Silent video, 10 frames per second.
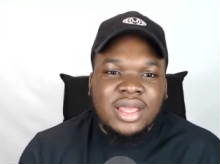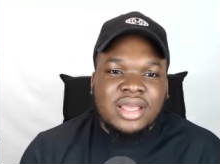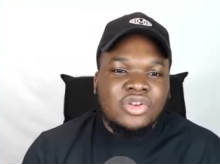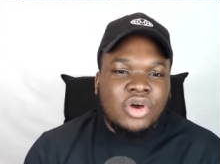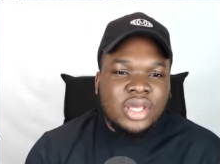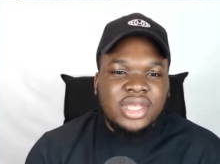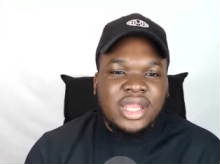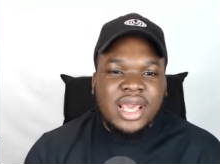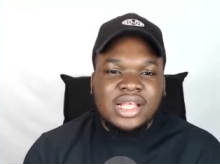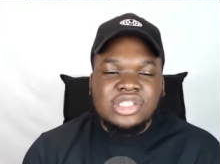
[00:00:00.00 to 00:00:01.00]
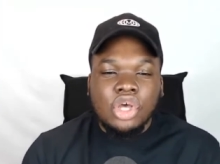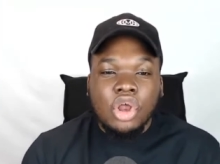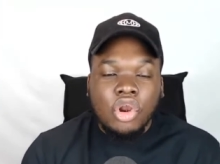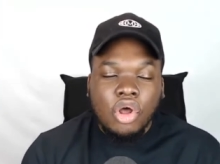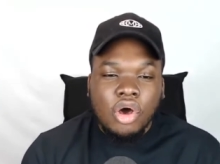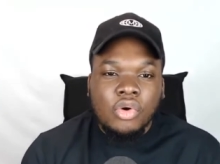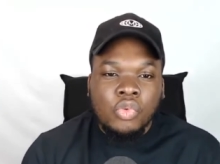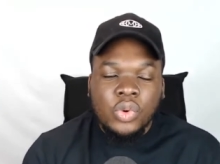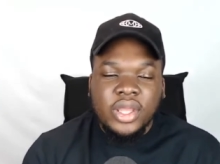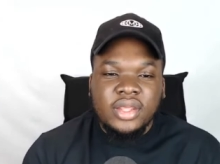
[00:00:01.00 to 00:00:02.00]
knocking heads a lot
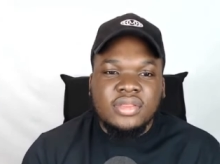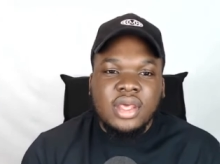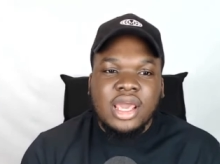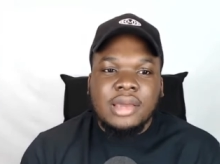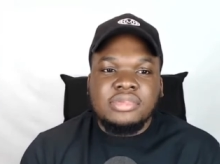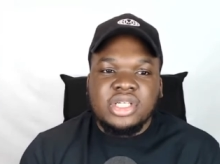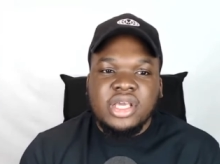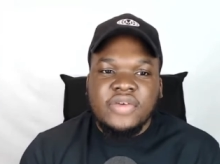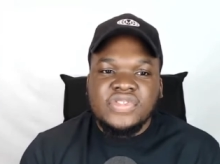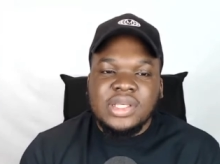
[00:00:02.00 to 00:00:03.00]
with MJF.